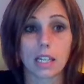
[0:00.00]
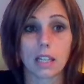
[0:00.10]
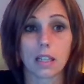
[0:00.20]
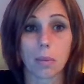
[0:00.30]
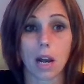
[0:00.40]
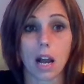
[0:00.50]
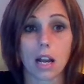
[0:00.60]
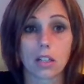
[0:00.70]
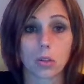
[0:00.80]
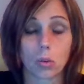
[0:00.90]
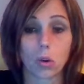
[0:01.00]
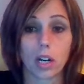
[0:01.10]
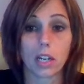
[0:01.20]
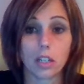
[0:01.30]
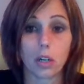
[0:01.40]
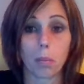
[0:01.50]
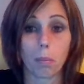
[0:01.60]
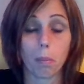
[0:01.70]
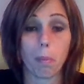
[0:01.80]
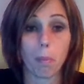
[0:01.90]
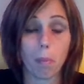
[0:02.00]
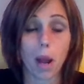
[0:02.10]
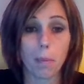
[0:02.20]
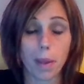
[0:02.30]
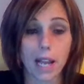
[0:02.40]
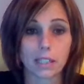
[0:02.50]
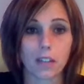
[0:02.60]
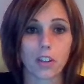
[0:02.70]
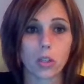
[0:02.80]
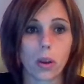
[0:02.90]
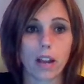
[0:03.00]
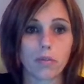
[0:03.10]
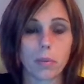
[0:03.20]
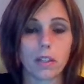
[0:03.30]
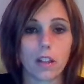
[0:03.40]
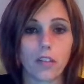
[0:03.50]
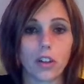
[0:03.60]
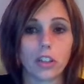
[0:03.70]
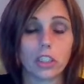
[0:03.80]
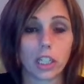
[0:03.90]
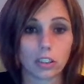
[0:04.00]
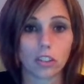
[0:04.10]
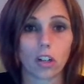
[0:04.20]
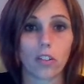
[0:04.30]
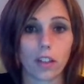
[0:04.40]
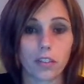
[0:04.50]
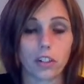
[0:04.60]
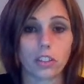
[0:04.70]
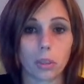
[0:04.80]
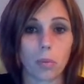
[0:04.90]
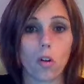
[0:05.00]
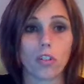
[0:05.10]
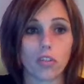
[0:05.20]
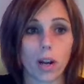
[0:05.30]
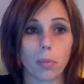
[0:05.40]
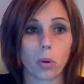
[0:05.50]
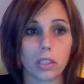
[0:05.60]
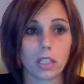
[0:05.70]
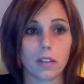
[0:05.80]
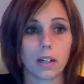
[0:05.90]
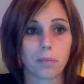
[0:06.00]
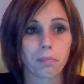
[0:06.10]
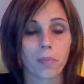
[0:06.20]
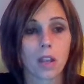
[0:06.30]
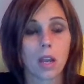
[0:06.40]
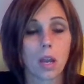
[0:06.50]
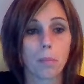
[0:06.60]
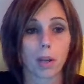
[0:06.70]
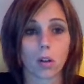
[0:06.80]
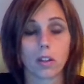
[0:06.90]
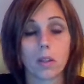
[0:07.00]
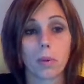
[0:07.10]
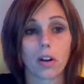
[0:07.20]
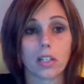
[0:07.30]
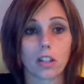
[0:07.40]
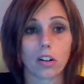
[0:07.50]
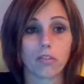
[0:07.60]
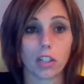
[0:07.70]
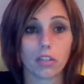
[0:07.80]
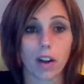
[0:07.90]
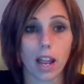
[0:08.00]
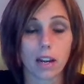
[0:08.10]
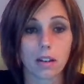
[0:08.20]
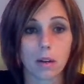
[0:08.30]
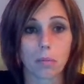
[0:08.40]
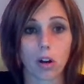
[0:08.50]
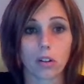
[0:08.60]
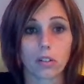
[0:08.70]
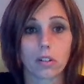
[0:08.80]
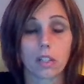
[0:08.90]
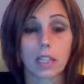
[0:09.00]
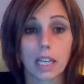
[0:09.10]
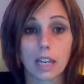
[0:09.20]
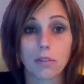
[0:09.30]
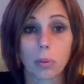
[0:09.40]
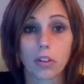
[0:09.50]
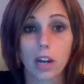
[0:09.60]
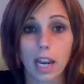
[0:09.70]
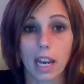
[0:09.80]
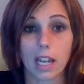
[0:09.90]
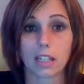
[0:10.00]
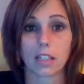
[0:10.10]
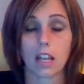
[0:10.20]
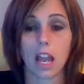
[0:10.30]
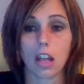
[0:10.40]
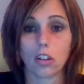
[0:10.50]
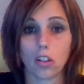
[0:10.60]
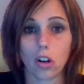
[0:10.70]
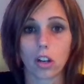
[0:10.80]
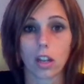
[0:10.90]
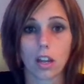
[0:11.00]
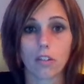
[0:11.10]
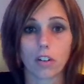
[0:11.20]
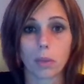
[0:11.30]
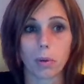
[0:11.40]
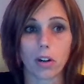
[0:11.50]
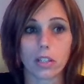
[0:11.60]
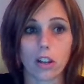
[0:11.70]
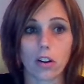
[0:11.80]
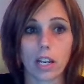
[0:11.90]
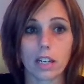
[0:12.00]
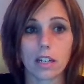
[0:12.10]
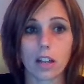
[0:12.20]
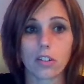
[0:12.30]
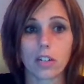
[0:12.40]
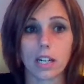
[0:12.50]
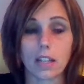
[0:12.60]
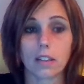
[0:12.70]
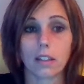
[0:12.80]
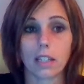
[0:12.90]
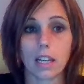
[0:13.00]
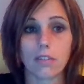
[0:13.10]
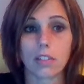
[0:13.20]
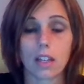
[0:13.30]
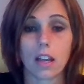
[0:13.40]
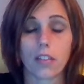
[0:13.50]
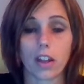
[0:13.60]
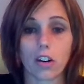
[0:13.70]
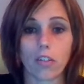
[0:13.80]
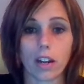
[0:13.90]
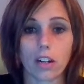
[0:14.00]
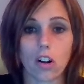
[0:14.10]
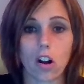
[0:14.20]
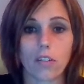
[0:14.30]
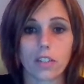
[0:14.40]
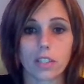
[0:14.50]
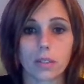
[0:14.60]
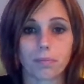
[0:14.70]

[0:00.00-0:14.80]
in the box or in your basket that you have them in, then the chances are that there's some overripe ones in there. Pick only the berries that are fully red. Part the leaves with your hands and look for the berries that are hidden underneath the leaves that are ready to harvest.